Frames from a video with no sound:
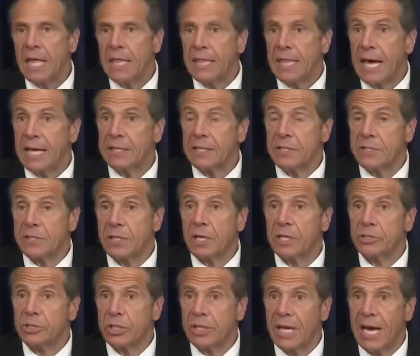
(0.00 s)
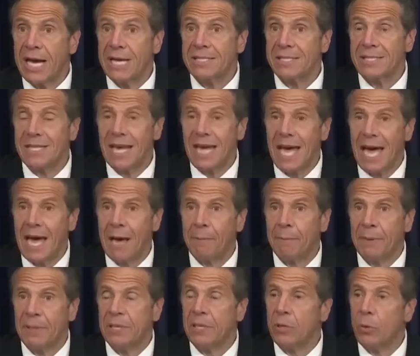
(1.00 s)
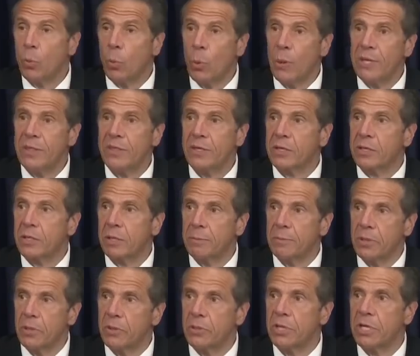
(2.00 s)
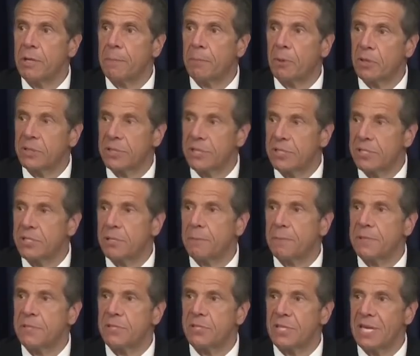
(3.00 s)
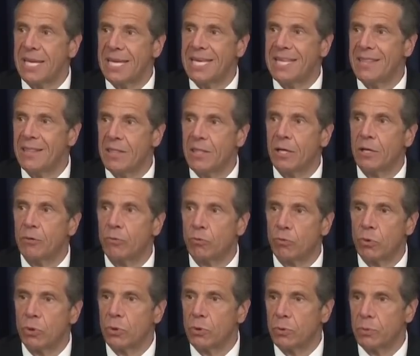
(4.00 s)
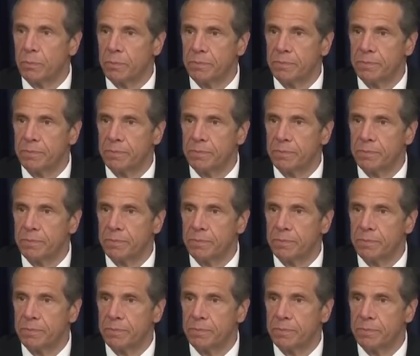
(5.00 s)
That discussion has to happen with the community participants in the room.